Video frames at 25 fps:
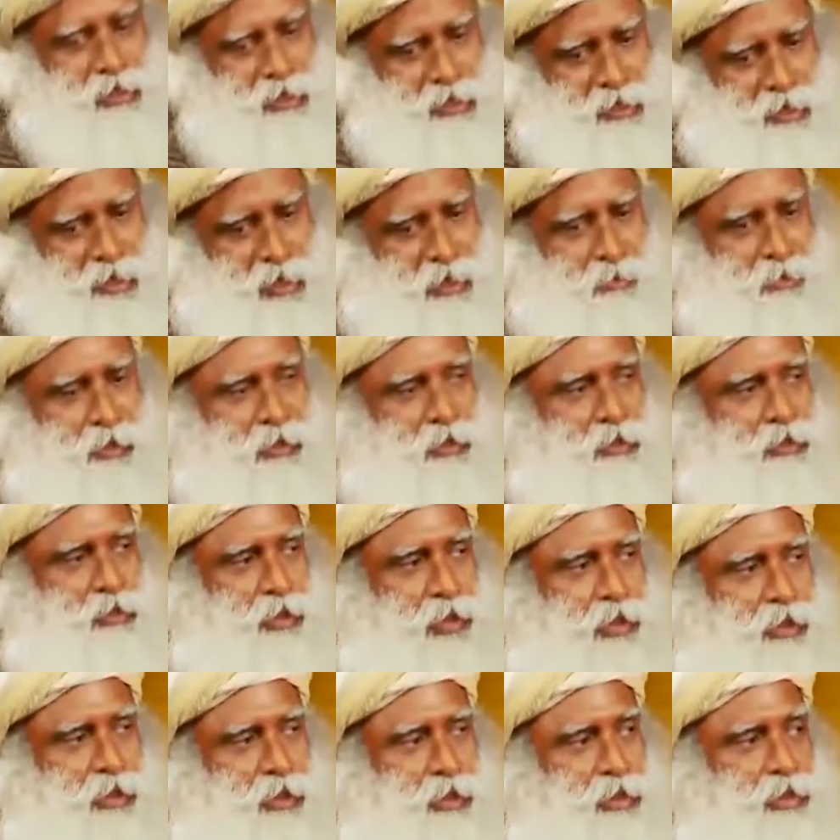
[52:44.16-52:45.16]
just coming
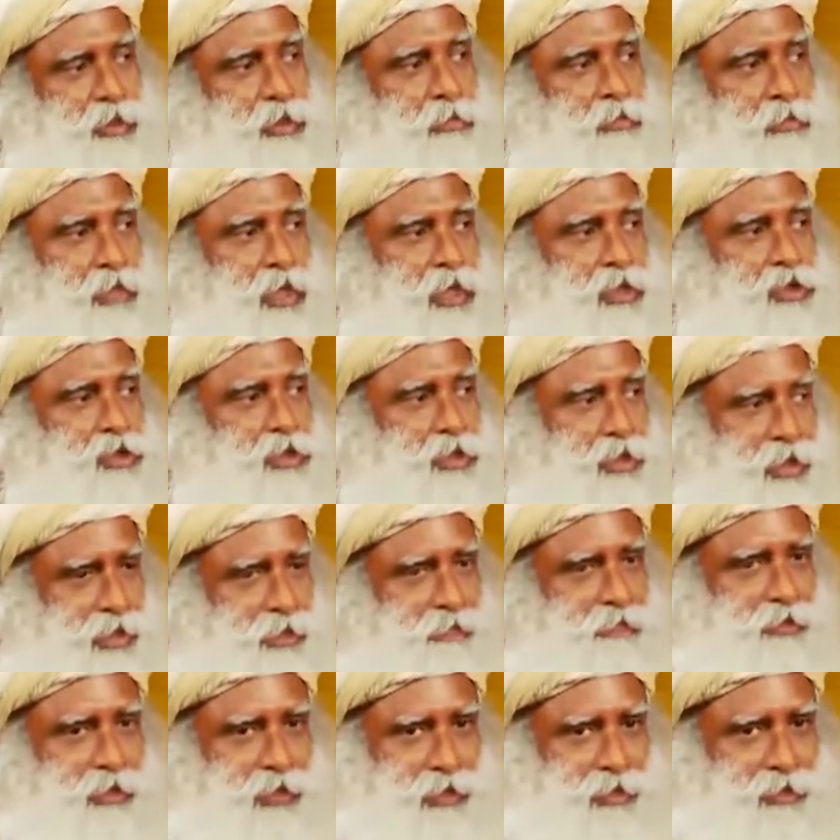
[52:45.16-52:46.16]
together is a major
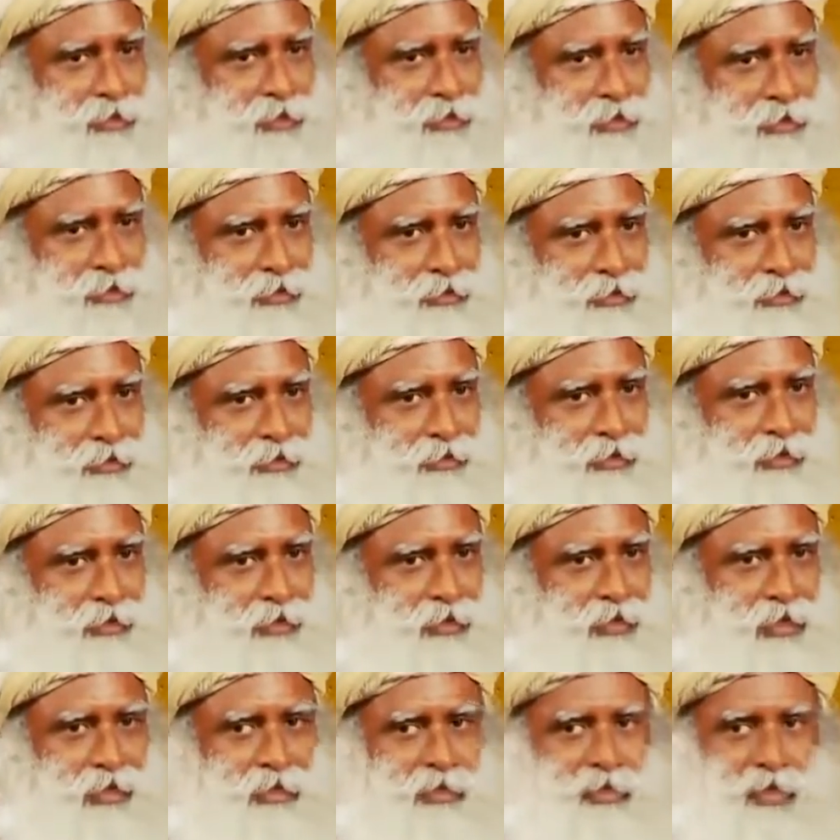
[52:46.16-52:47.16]
event.
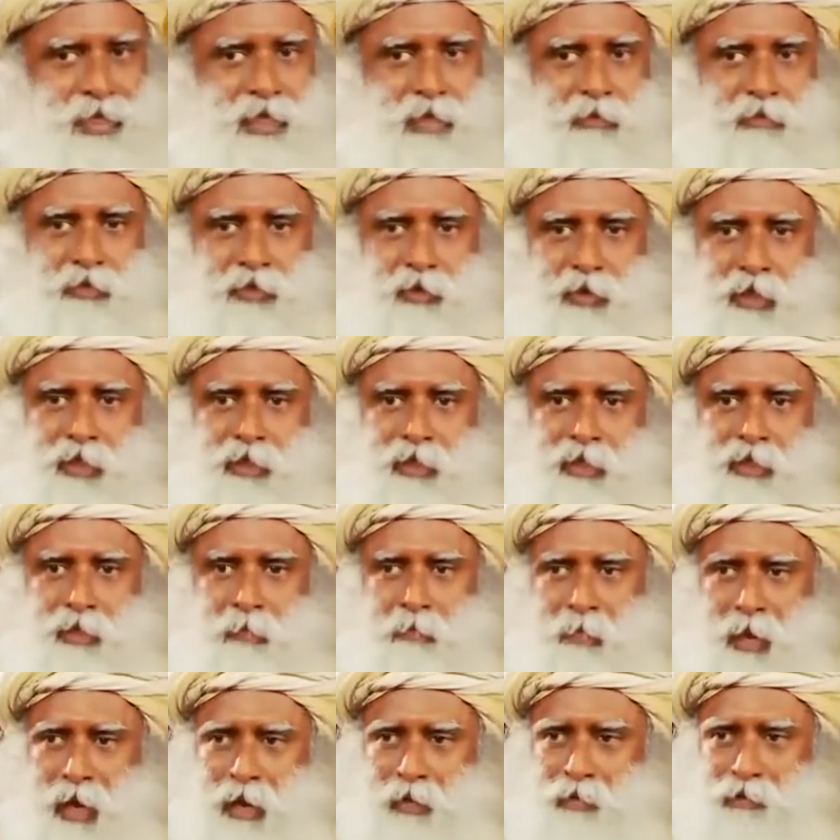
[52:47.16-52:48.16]
Let's come together, the
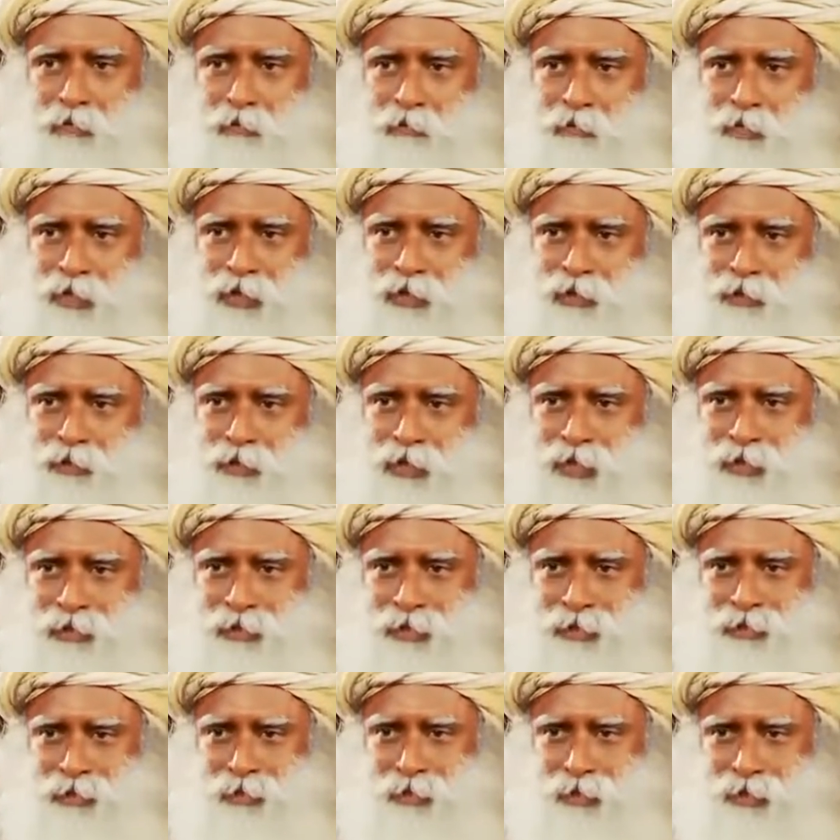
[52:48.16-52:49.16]
power of being
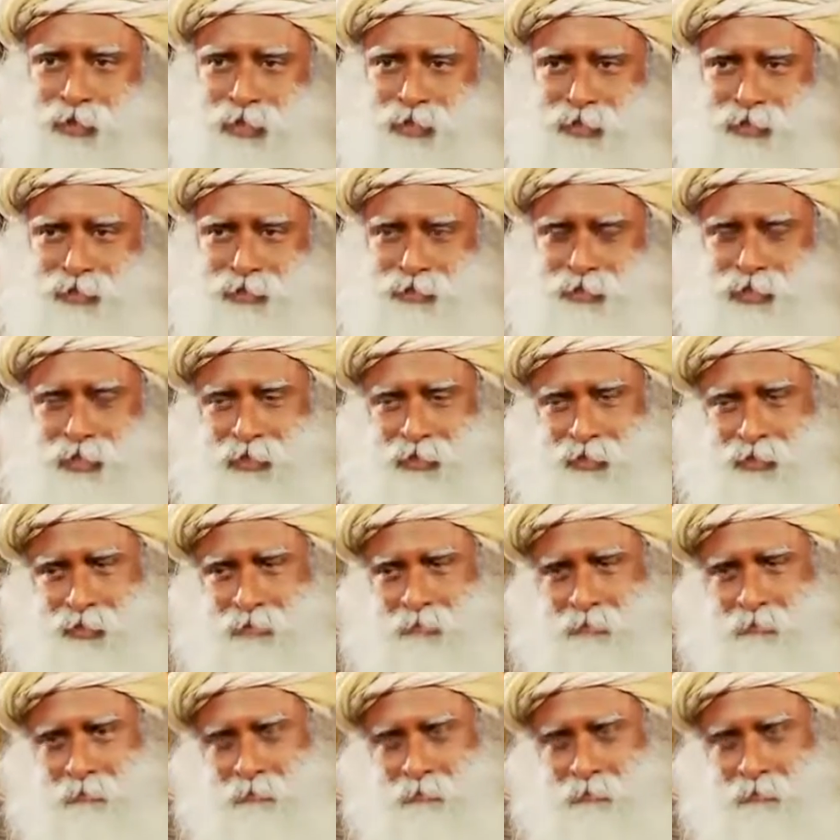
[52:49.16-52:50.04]
together, you're not understanding.